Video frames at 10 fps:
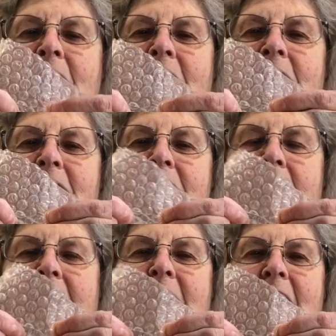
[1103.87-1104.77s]
that looks
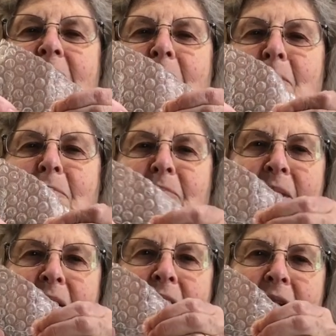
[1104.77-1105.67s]
like
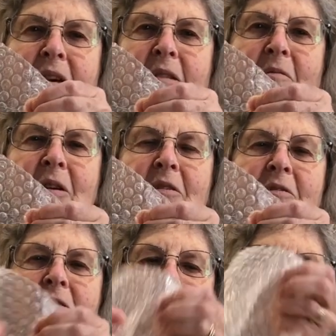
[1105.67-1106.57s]
one of
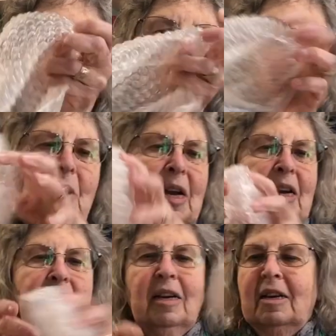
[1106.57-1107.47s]
those glass brick
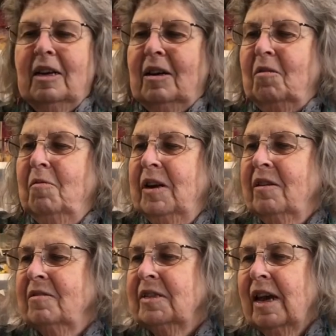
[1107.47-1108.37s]

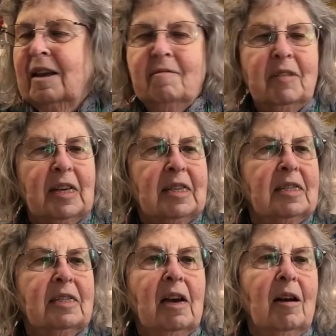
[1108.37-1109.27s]
windows out of
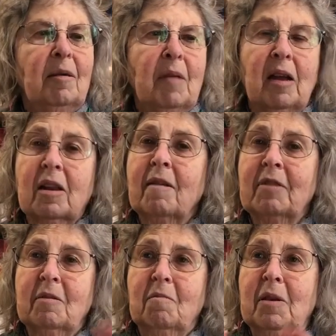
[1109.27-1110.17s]
this. I love
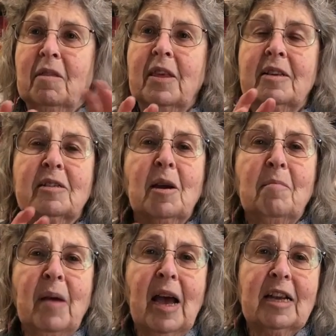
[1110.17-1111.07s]
it when things come
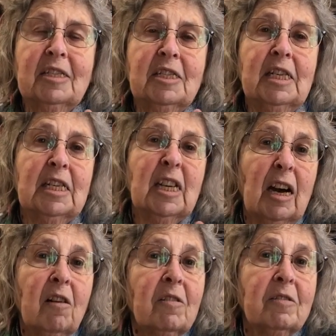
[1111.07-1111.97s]
packaged in
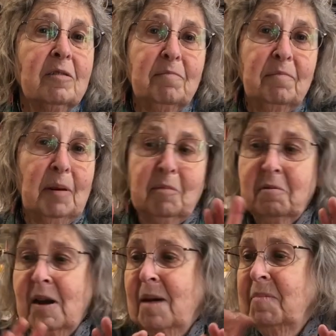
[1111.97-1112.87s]
colored bubble
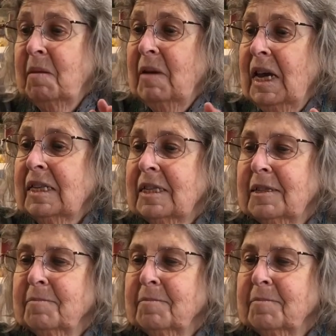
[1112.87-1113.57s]
wrap, the best.